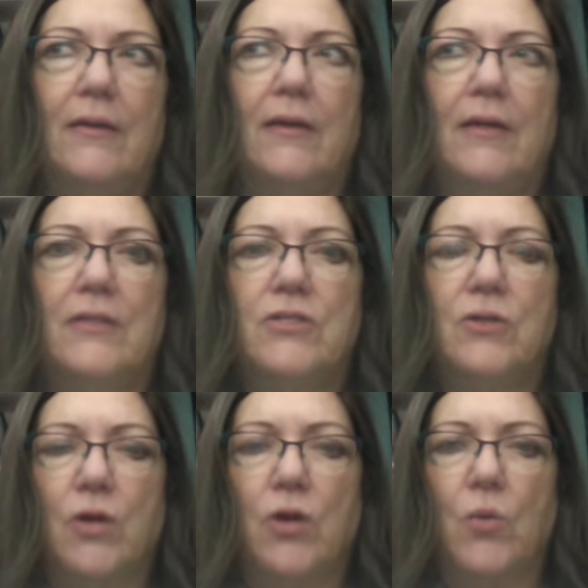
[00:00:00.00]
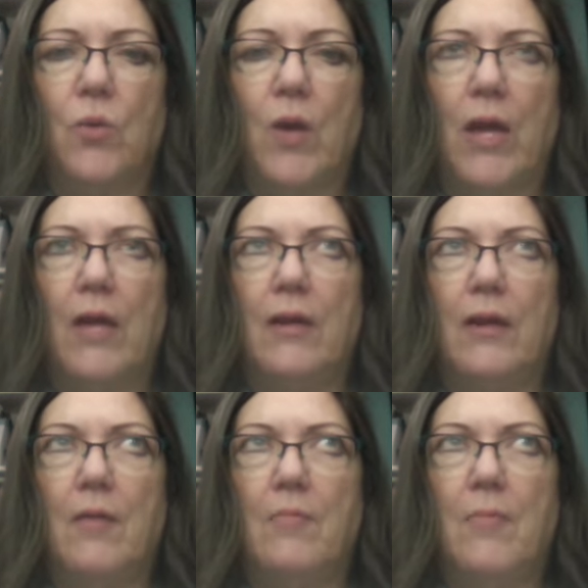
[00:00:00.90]
it's going to create
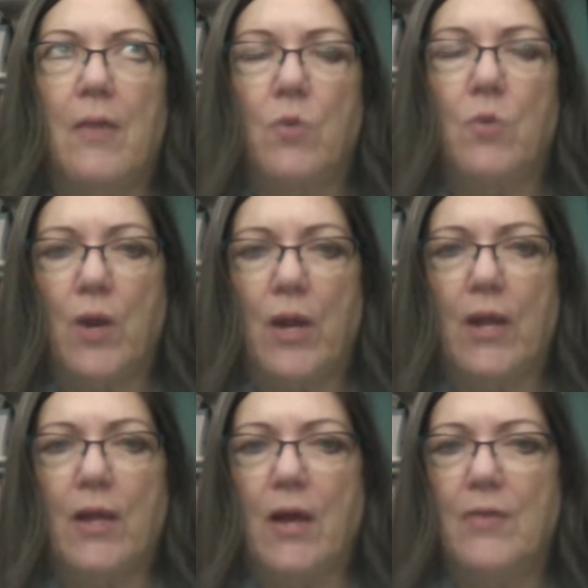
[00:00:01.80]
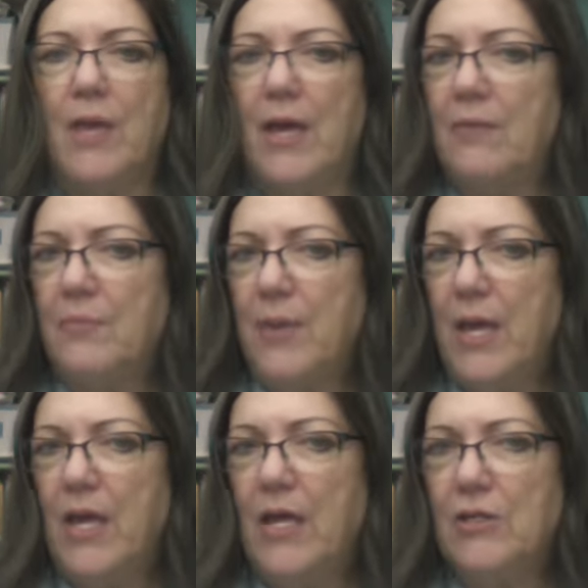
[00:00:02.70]
a memory on that
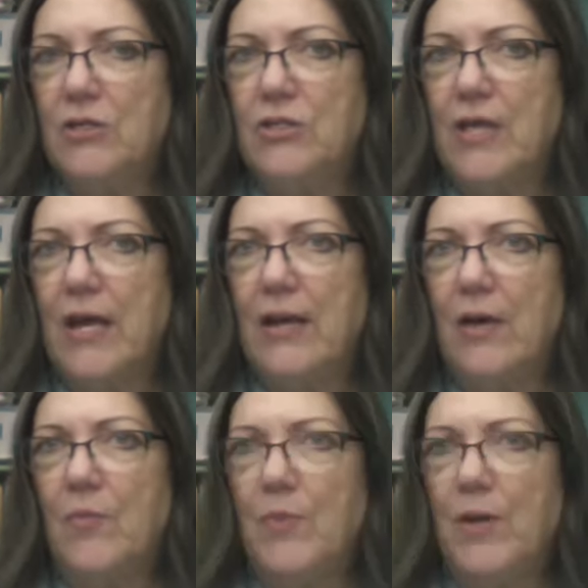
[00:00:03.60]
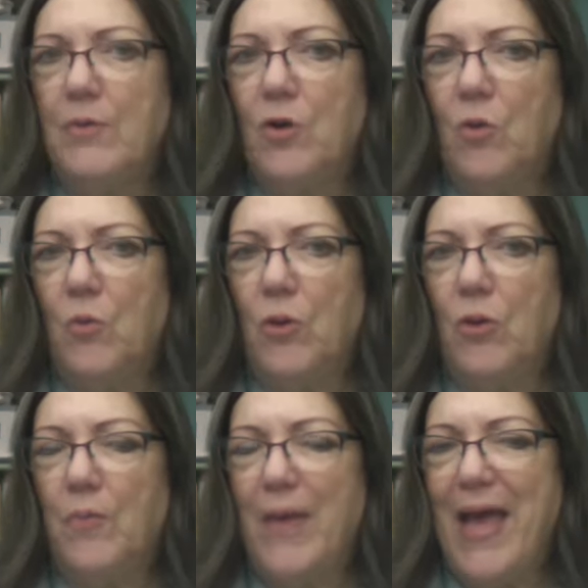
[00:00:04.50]
page that I'll be able to go
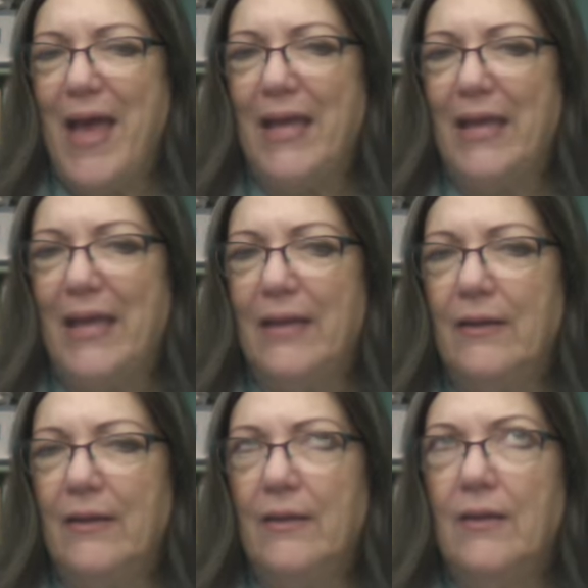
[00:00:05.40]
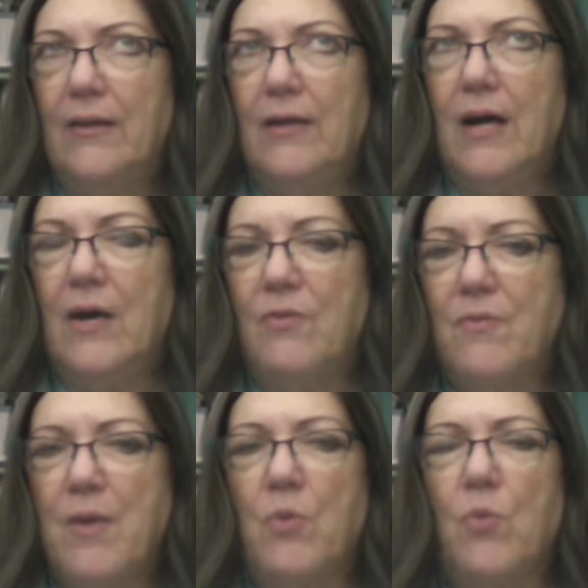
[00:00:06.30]
look back, and I'll
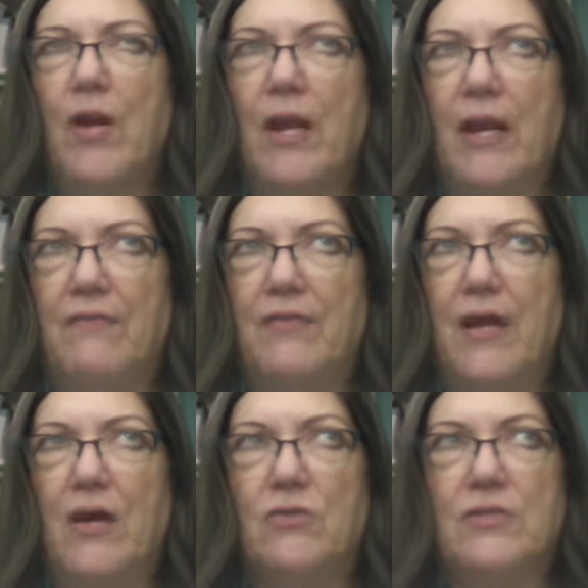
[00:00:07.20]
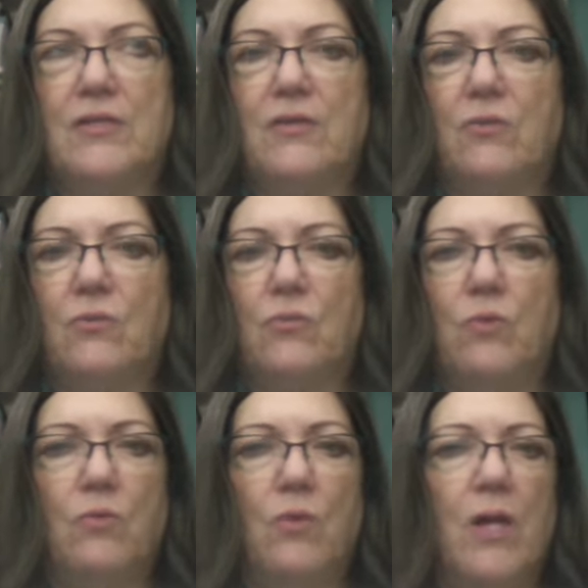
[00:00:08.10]
remember when I left the house and
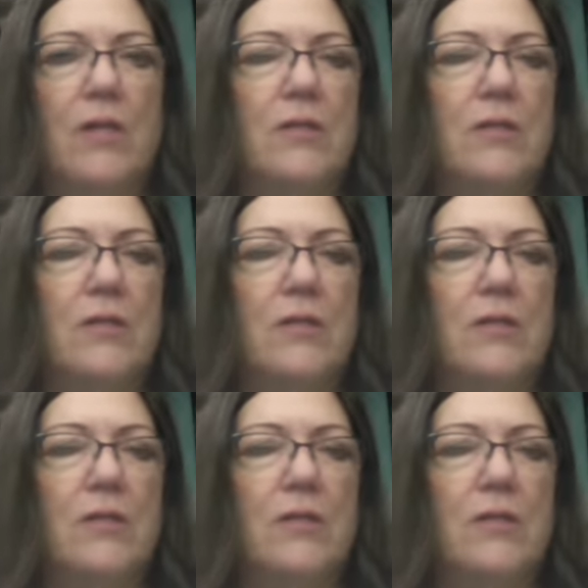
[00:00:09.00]
we went